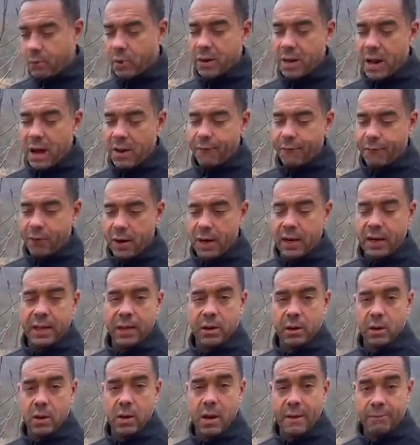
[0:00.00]
Well, not freely,
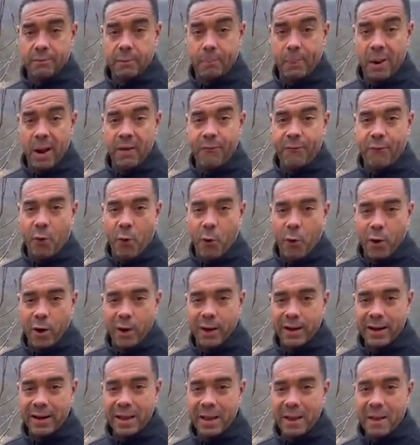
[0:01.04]
you're going to have to pay for
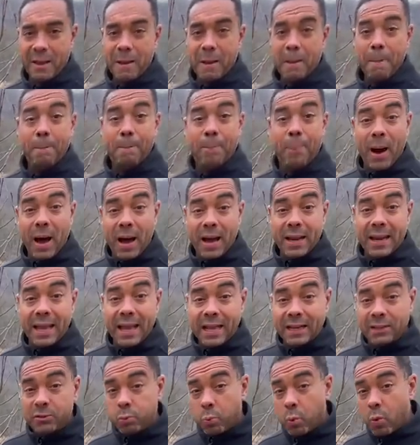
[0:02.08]
it, but
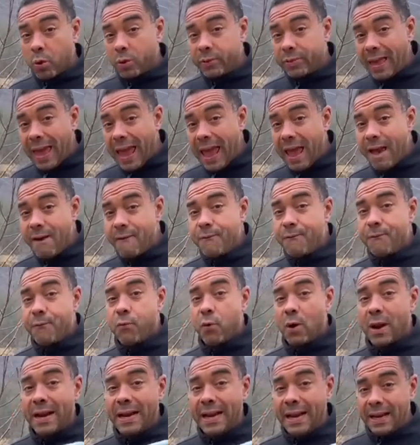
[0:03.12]
it's worth
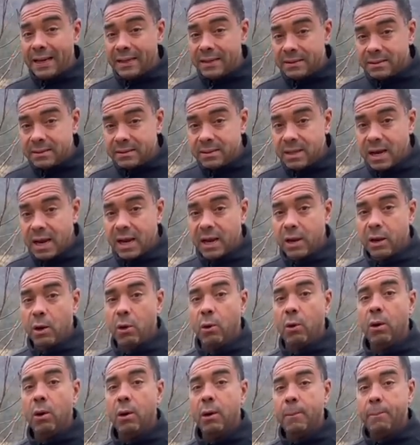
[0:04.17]
every
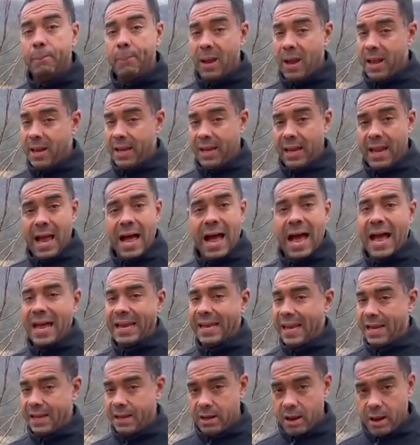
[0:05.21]
single penny. I
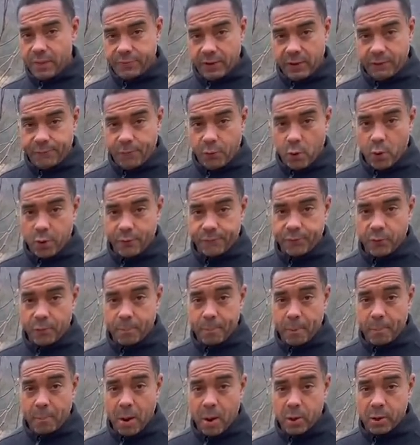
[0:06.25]
get nothing for it for
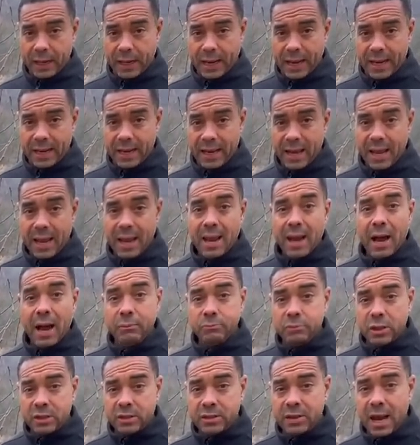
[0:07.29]
promoting it. I'm
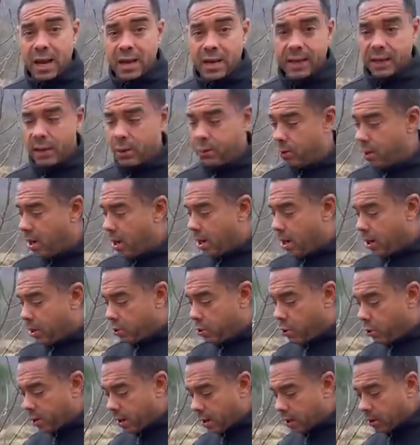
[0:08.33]
just telling you,
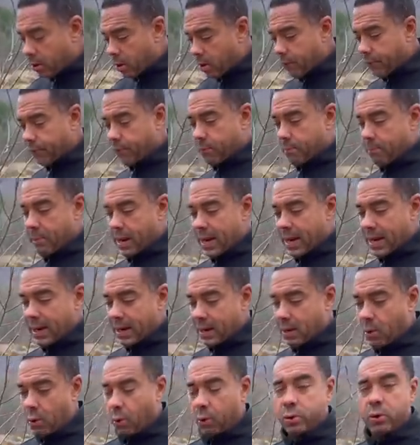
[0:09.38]
you can learn from
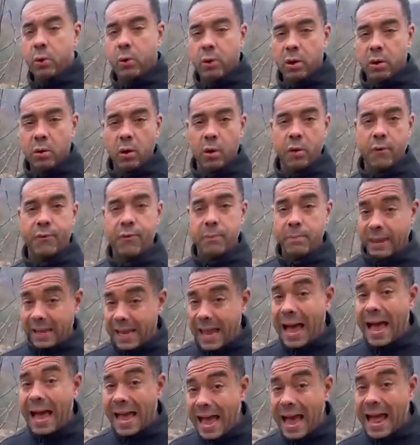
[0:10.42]
me or you can learn from the
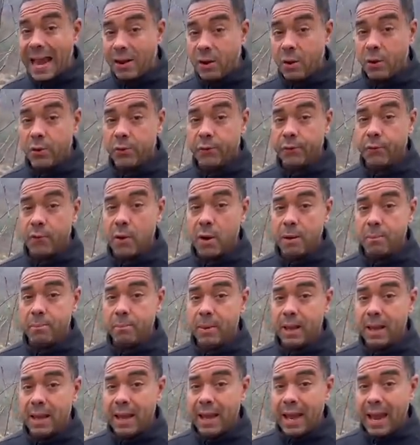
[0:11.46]
guy I learned from,
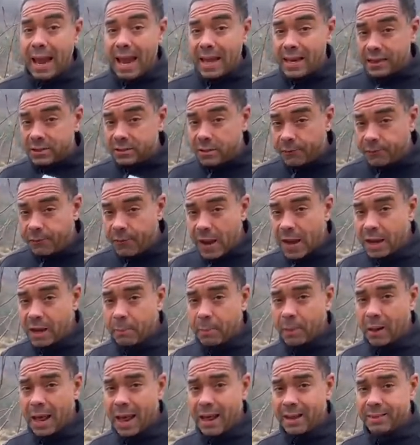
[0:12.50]
and it's
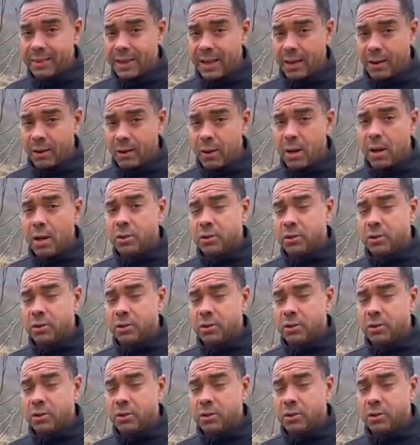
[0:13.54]
available out there.